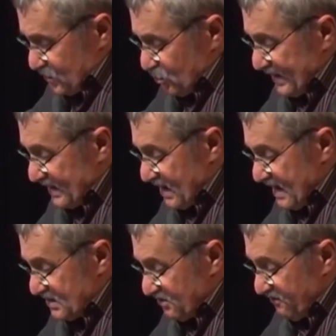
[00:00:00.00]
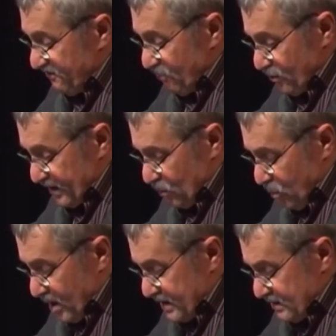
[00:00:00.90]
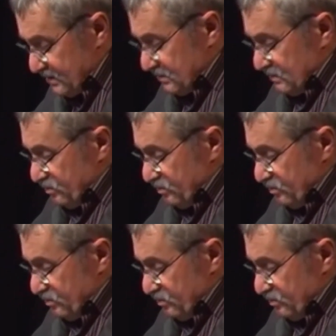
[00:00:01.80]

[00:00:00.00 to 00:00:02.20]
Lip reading: 29 to 41,